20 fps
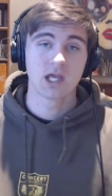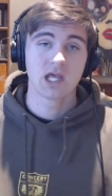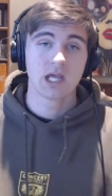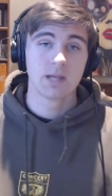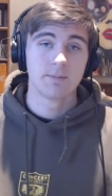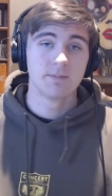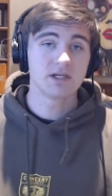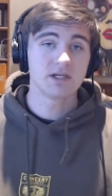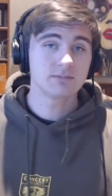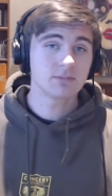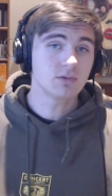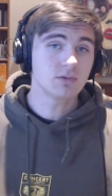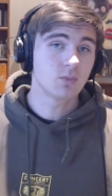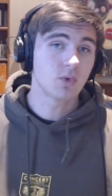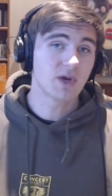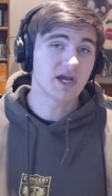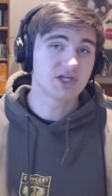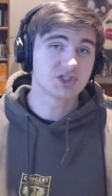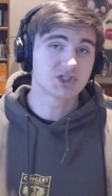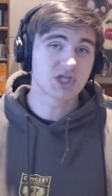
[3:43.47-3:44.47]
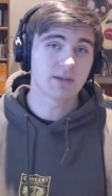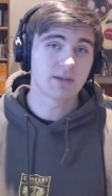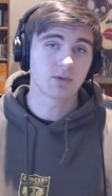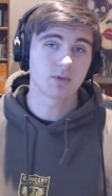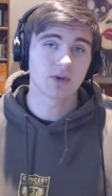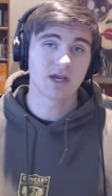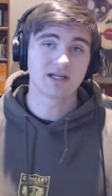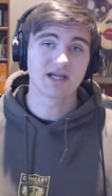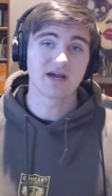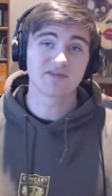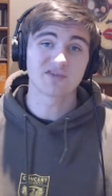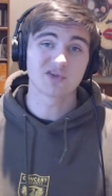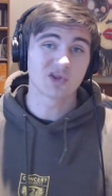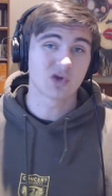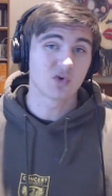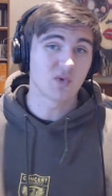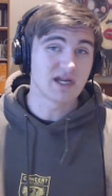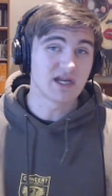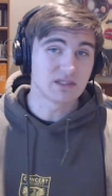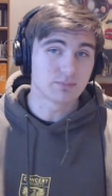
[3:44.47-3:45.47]
Minimum wage came around after the
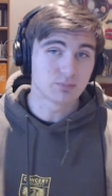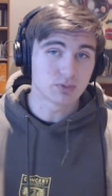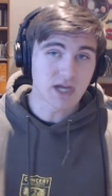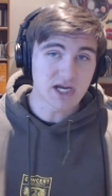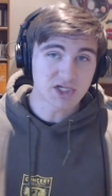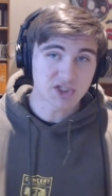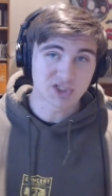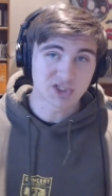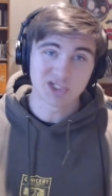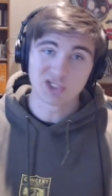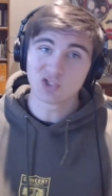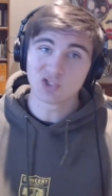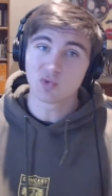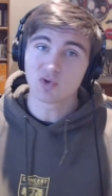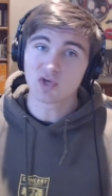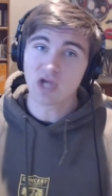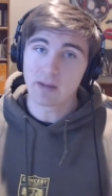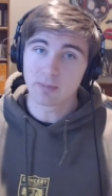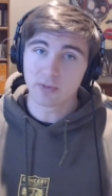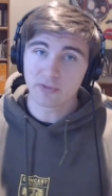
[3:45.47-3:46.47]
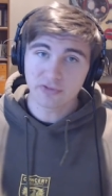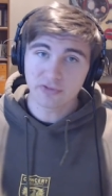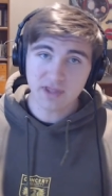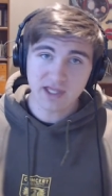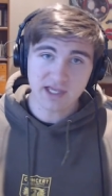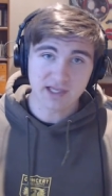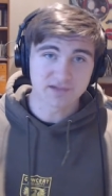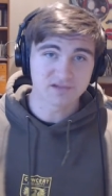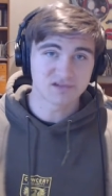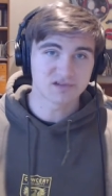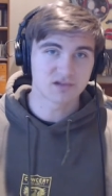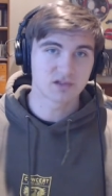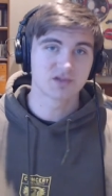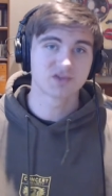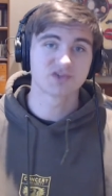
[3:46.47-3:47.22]
Great Depression to do a couple things.